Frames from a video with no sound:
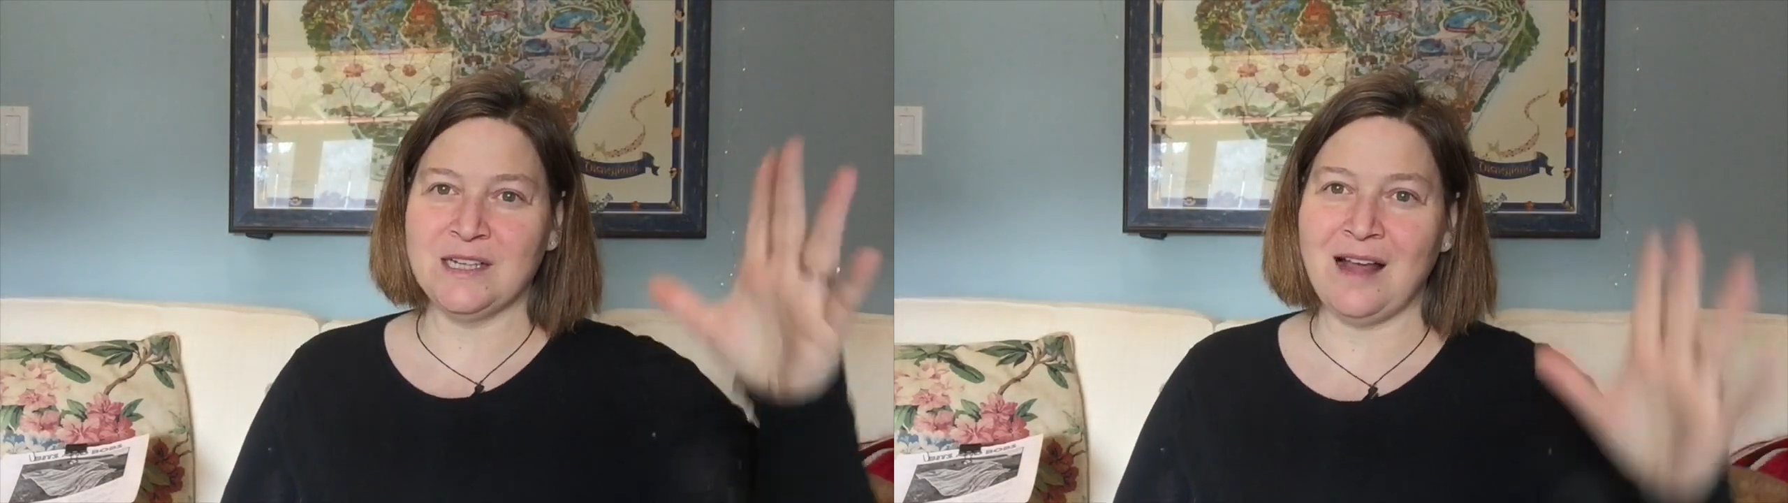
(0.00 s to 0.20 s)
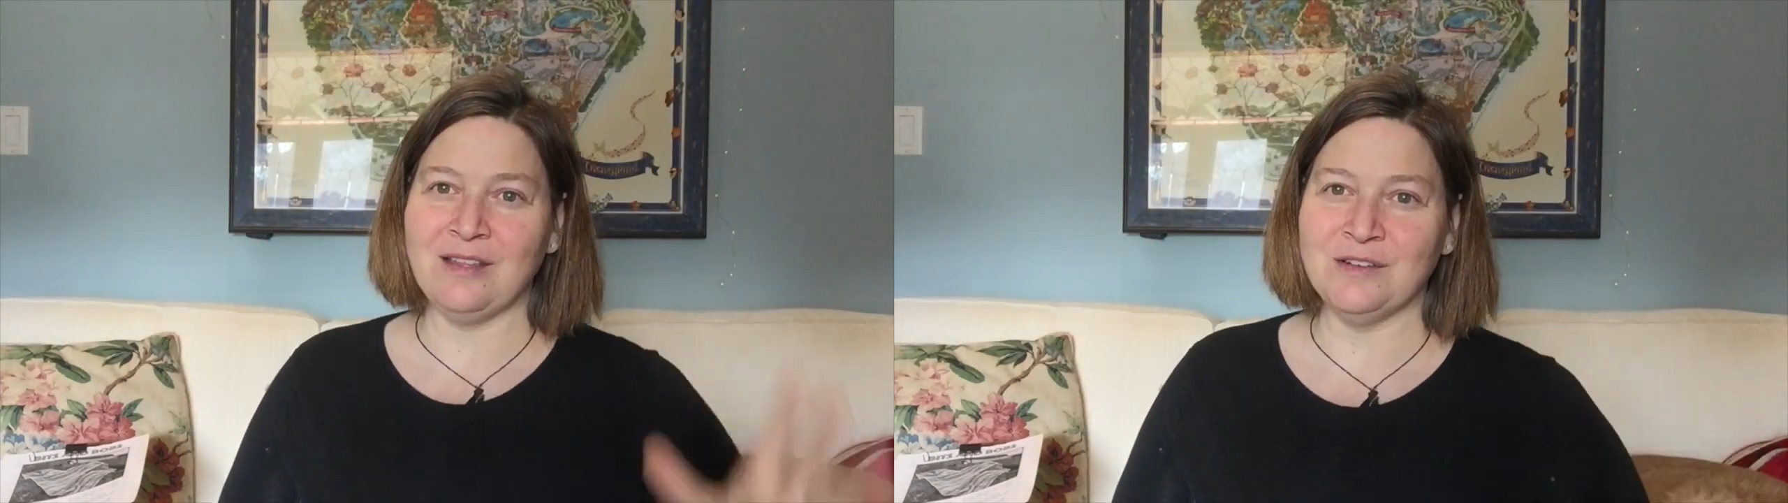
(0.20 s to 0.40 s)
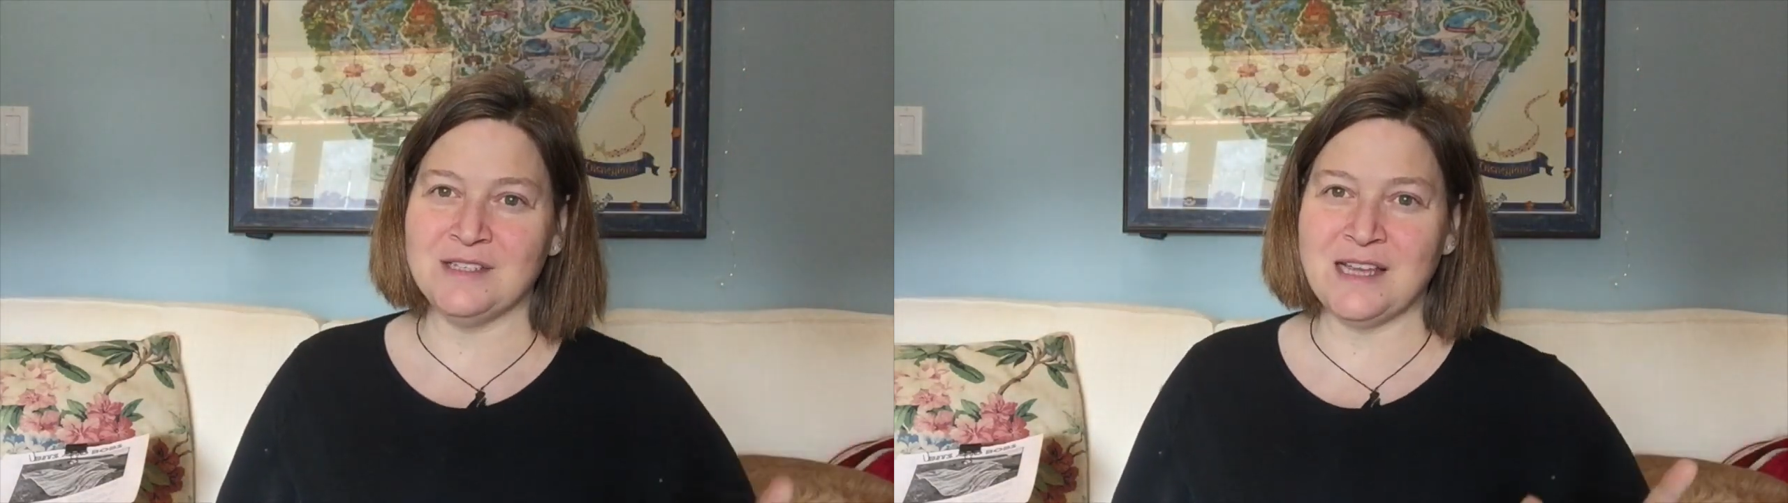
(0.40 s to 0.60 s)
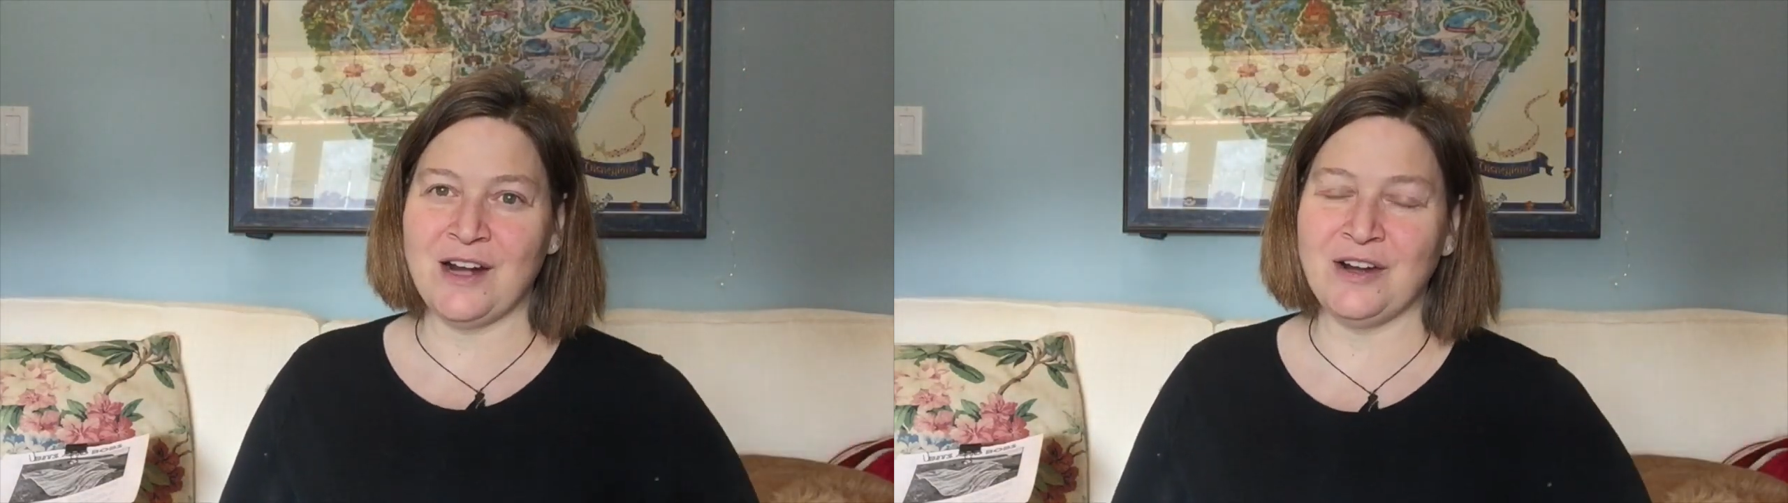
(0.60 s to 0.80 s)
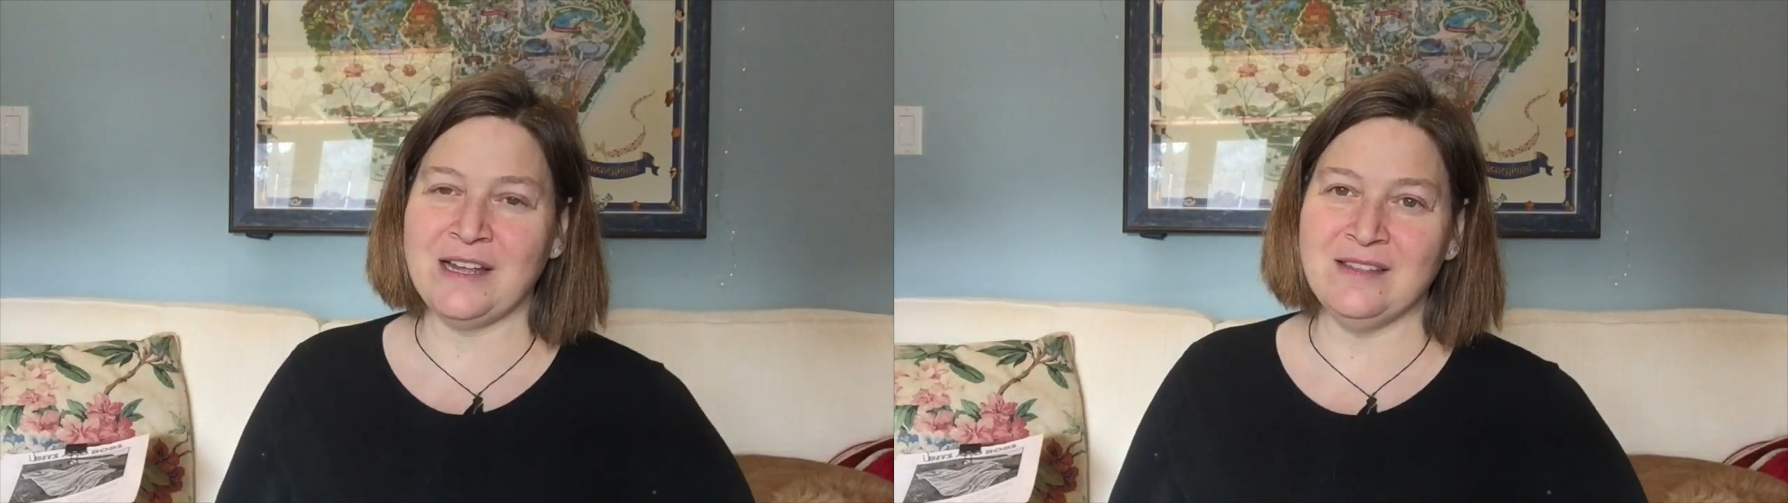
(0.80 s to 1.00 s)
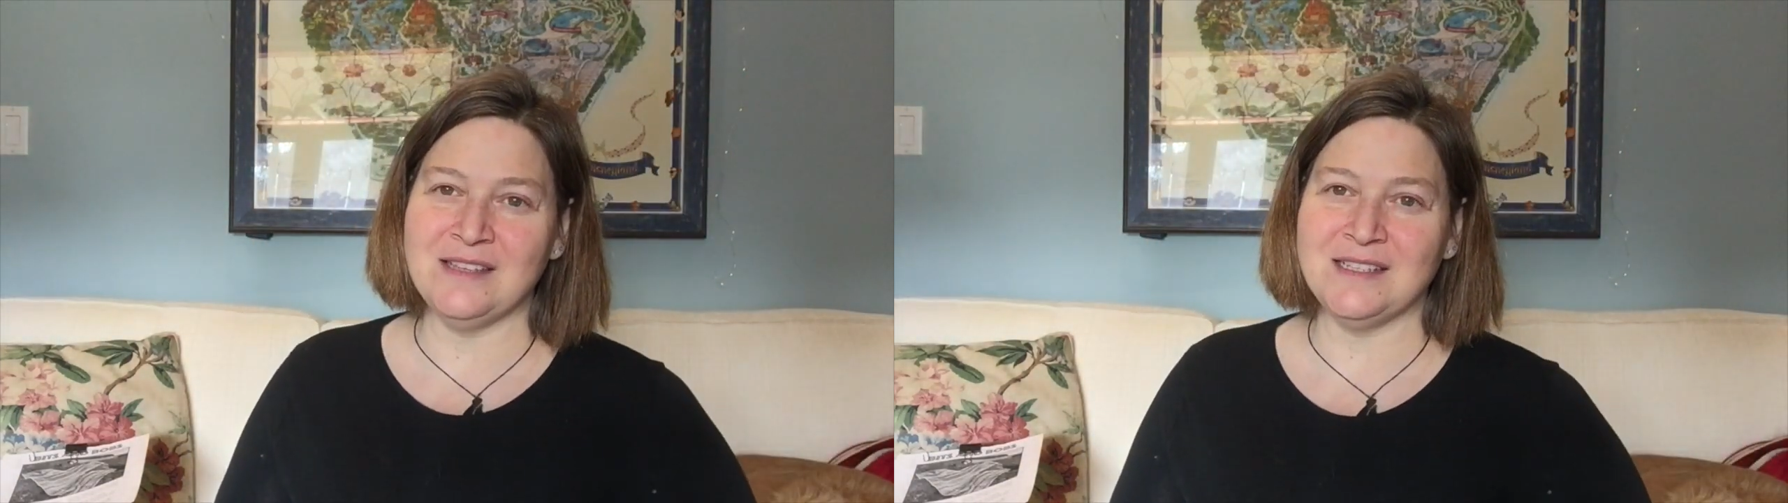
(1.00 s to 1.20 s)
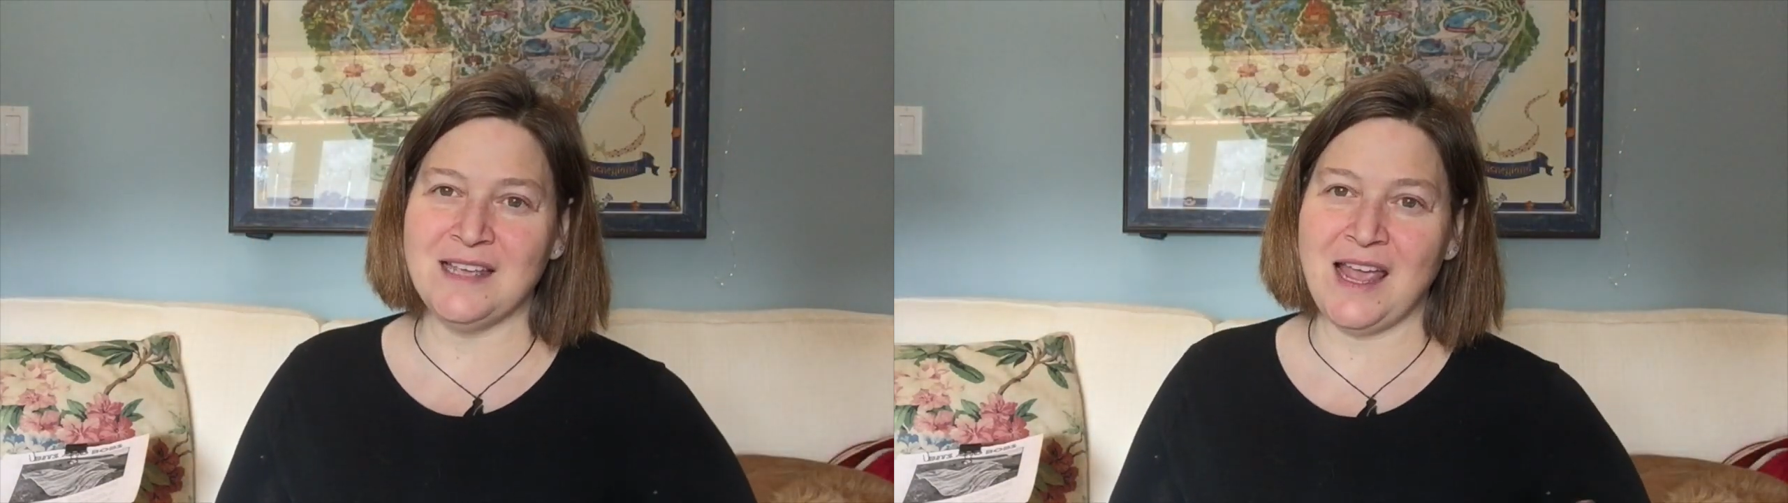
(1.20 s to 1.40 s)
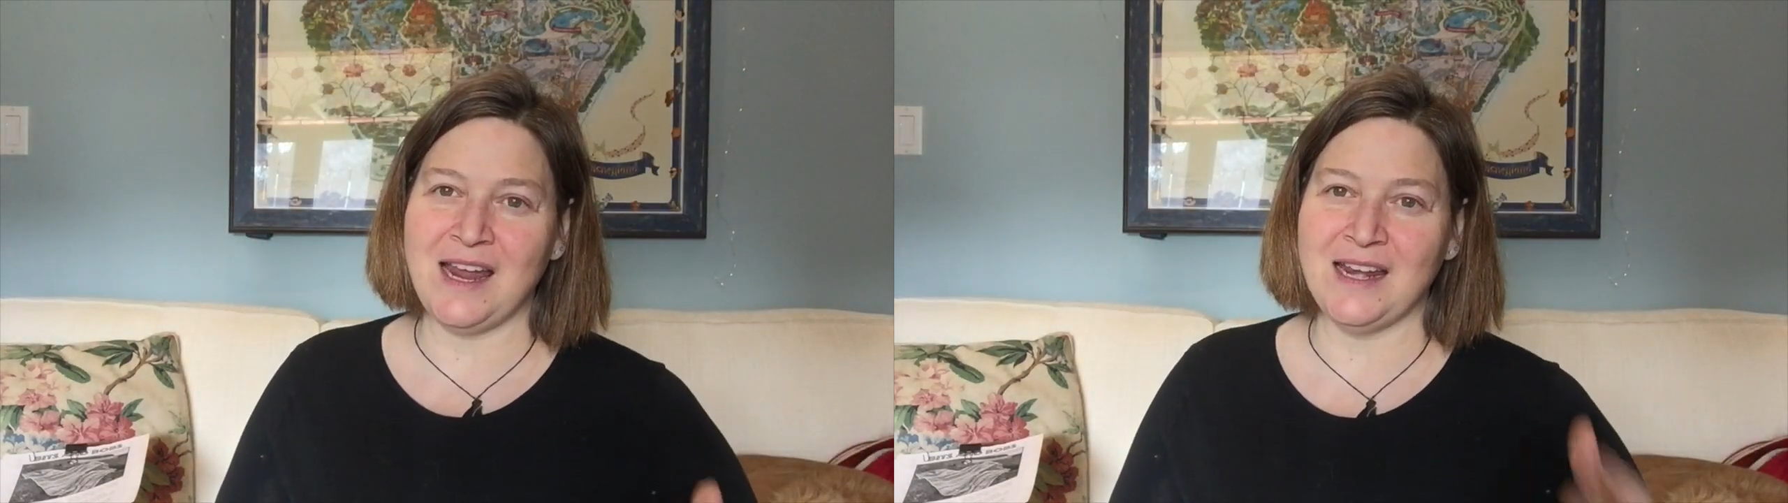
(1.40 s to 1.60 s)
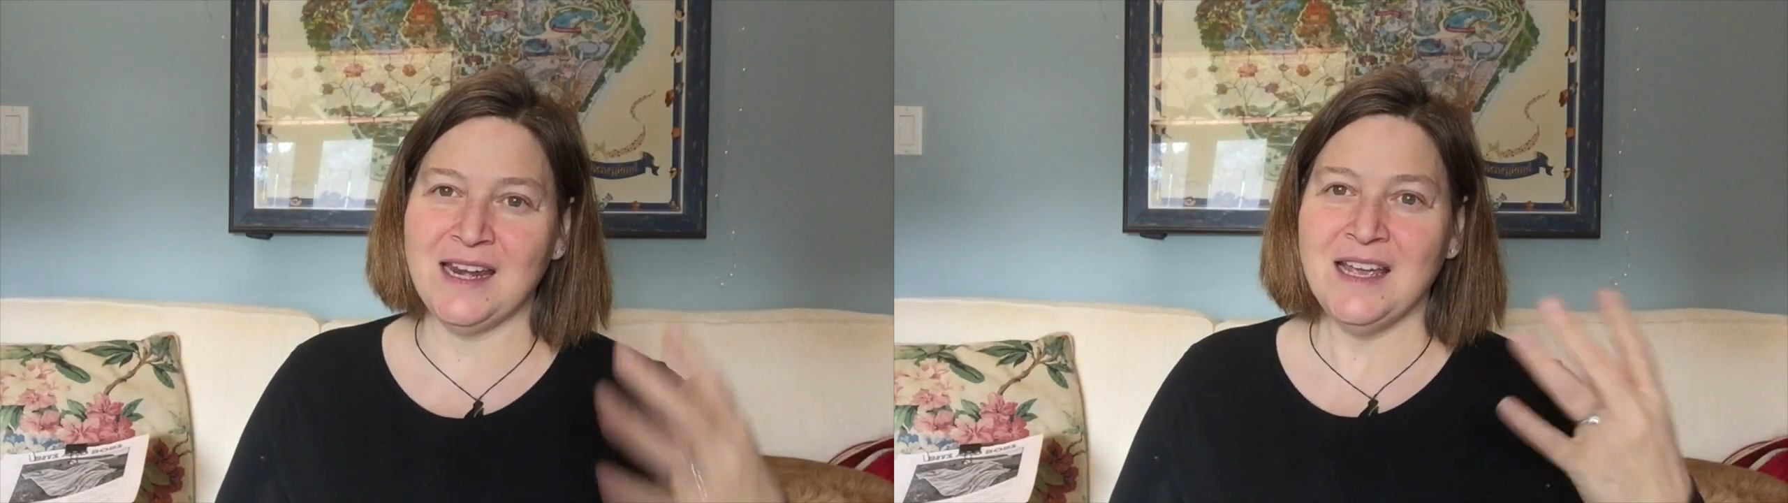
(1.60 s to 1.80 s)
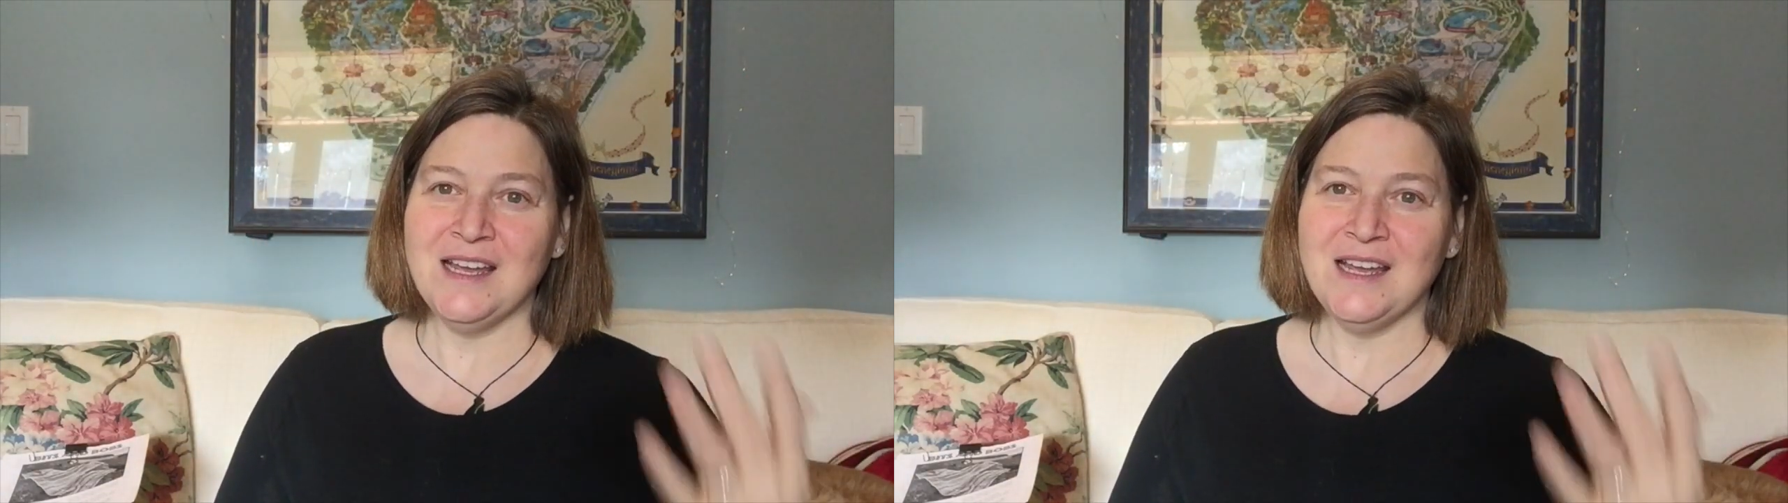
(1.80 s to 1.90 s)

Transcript: colors that are in the skein